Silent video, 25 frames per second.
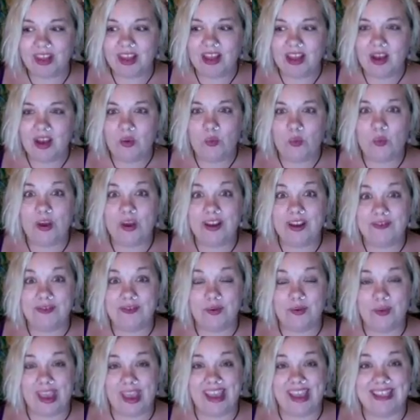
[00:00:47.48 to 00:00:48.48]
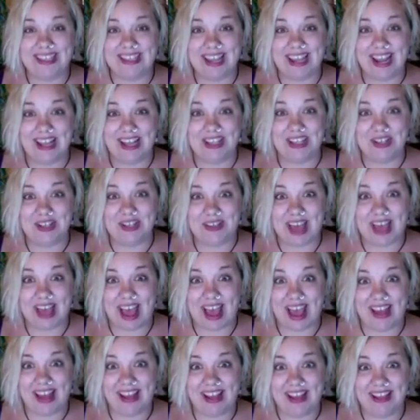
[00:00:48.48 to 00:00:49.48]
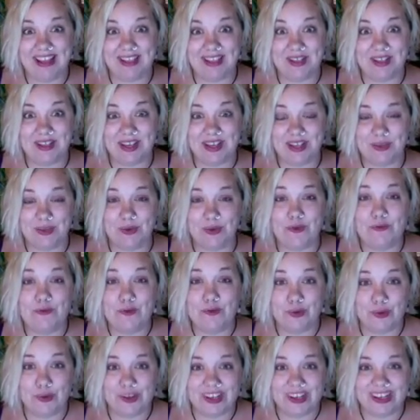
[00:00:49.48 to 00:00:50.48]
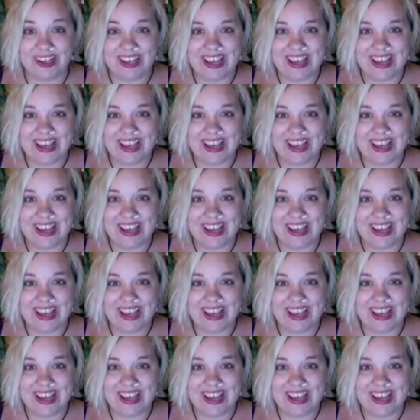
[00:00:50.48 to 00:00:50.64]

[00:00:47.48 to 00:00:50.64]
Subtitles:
One of the ways that I do that is with food.